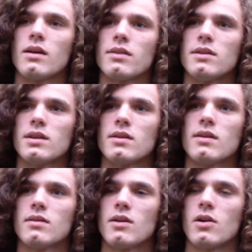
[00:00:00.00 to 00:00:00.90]
I think
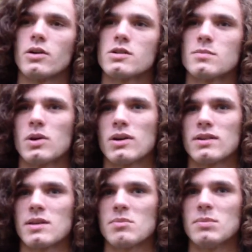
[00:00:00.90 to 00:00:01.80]
the hardest part
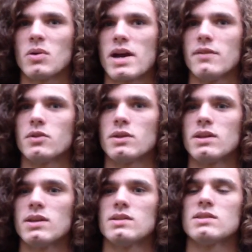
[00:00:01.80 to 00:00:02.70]
that people have with
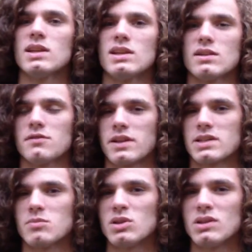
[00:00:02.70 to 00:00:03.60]
it is getting the
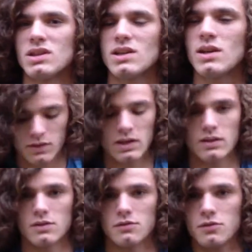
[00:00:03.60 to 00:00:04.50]
flexibility, getting
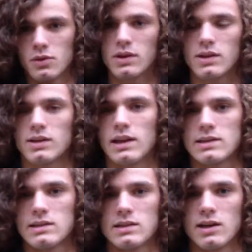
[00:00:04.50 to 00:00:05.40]
their foot
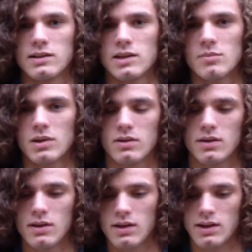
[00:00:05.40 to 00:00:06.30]
nice and tucked up
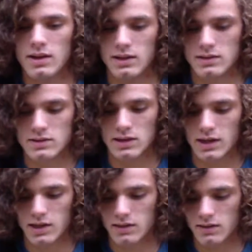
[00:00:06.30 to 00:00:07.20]

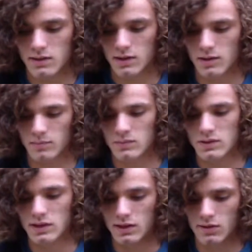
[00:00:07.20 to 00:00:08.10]
inside to
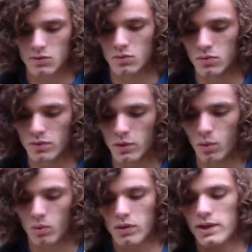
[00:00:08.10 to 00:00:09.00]
get it through the
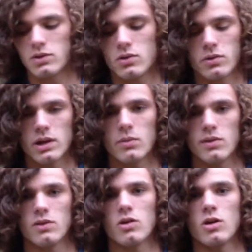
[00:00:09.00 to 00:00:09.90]
hole that you create with
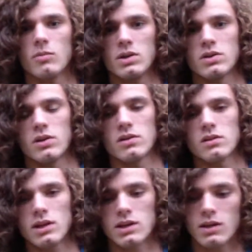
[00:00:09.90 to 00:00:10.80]
your arm and your other
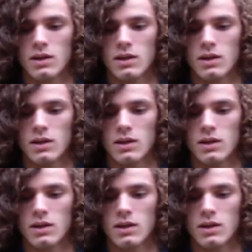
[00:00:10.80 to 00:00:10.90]
leg.